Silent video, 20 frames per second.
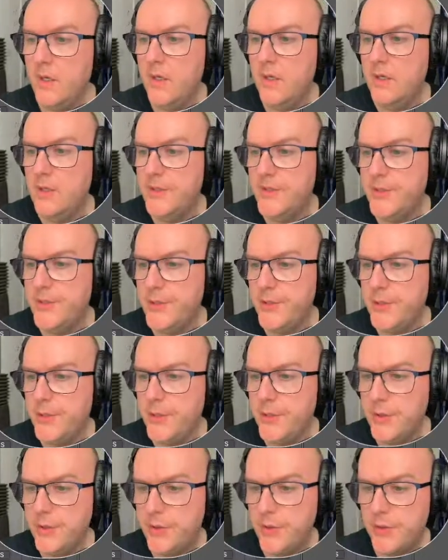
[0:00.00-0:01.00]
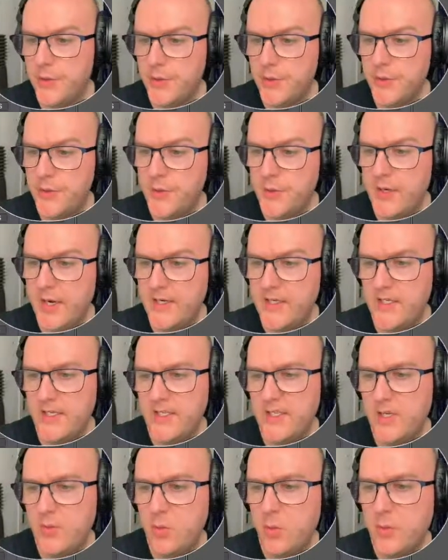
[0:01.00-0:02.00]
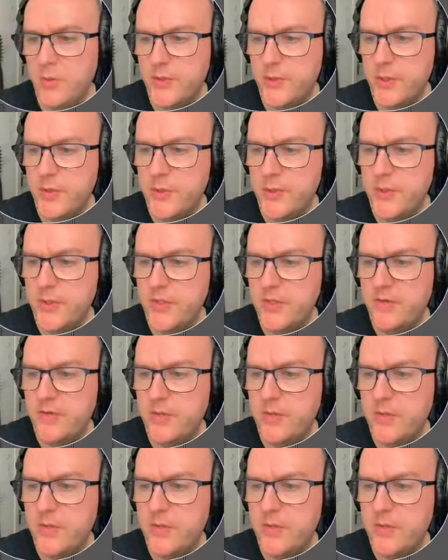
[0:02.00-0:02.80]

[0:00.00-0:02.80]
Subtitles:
So actually, I'll tell you what we'll do a different